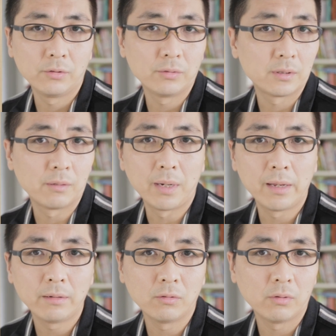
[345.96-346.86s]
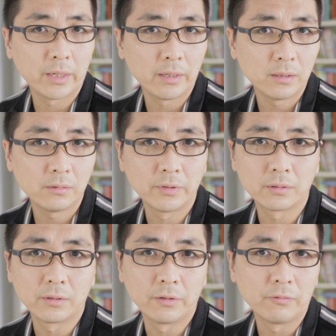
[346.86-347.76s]
use the plain OS
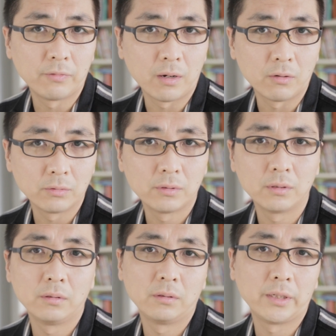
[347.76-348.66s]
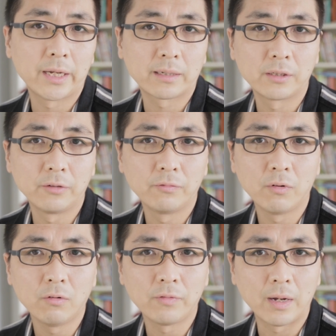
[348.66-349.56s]
with default
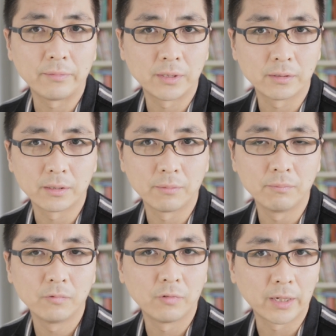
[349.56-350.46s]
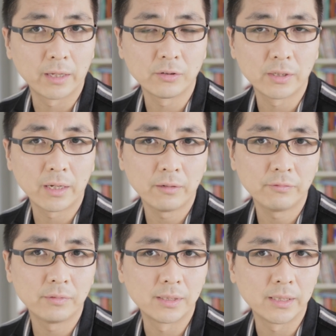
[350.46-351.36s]
ext4 file system, forget
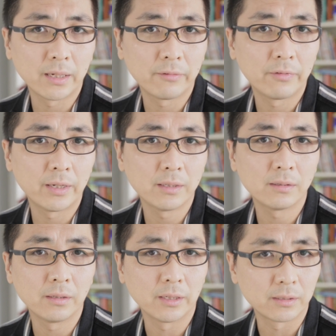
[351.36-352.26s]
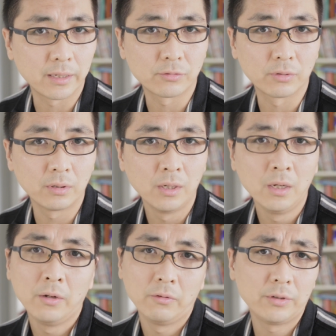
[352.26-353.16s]
Ceph, ZFS, etc.,
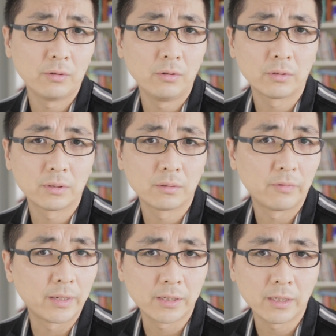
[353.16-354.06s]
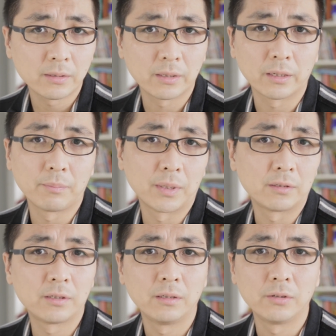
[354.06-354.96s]
which looks fantastic,
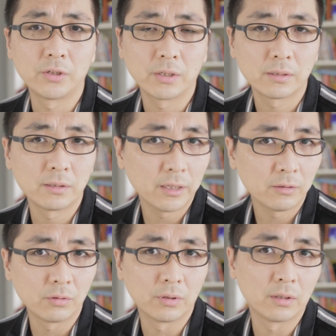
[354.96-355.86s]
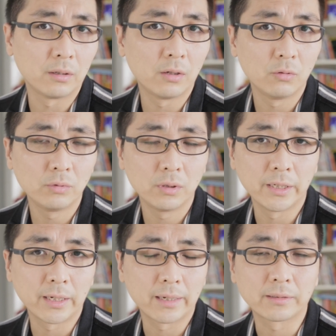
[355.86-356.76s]
but just stick to the old
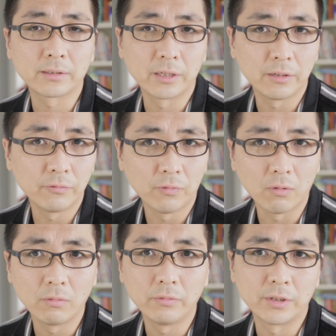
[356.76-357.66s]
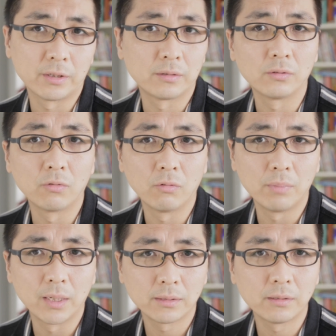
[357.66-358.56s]
ext4, which is
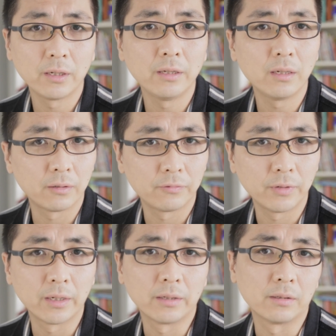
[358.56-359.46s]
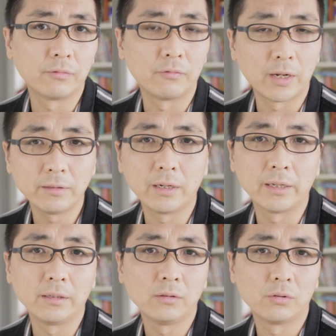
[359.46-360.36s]
robust enough and
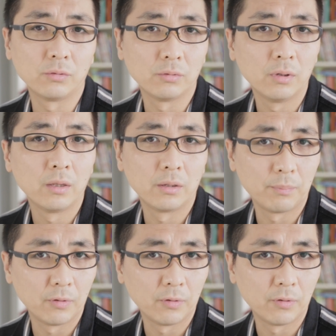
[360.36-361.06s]
friendly to the